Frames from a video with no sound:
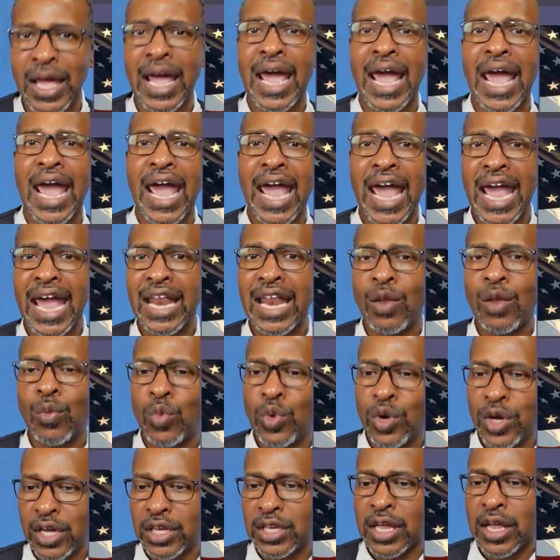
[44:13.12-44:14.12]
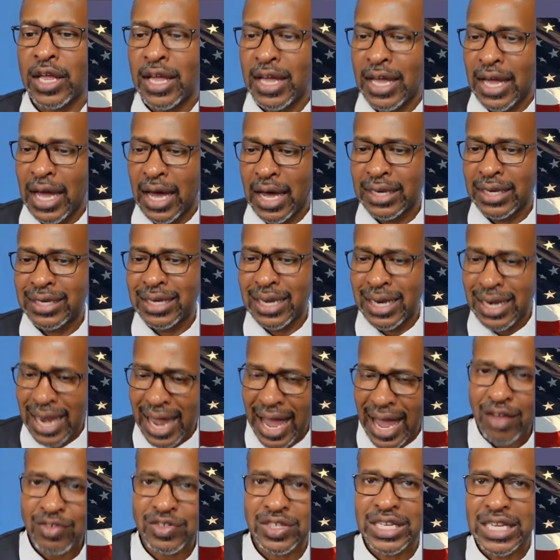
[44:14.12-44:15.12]
and would uh,
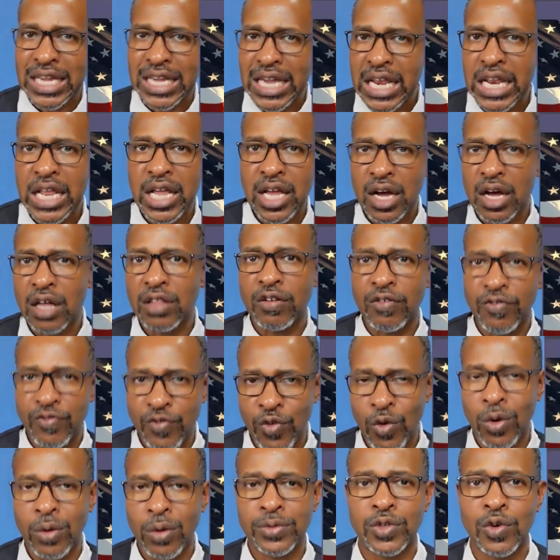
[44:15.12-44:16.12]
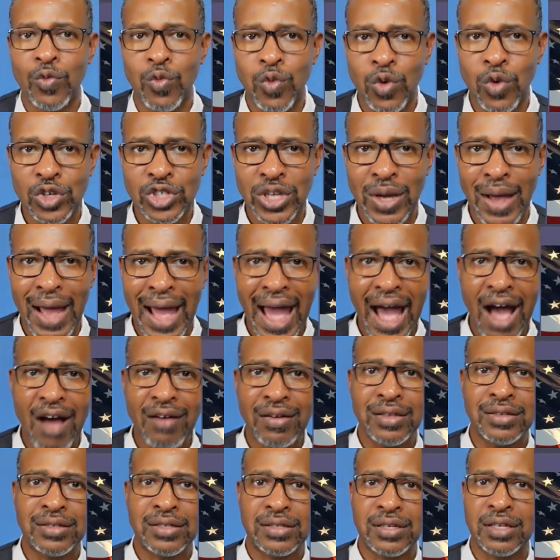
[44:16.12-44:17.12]
denounce any other forms of worship. How could
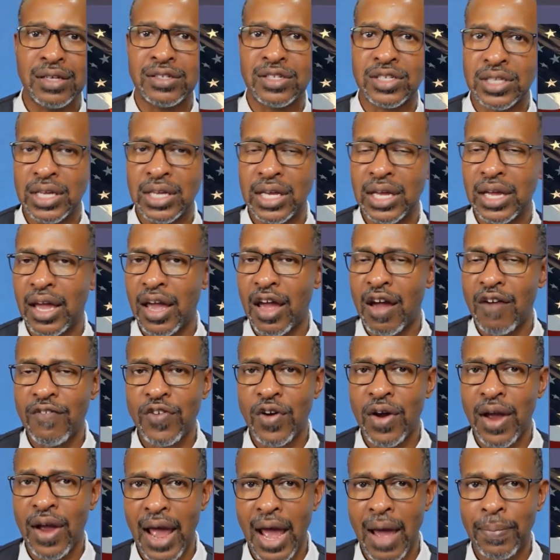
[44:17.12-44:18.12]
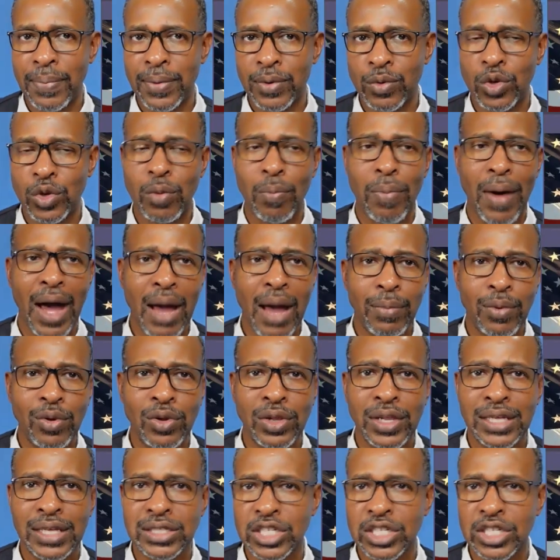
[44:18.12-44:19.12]
such thing ever happen? The Bible lets us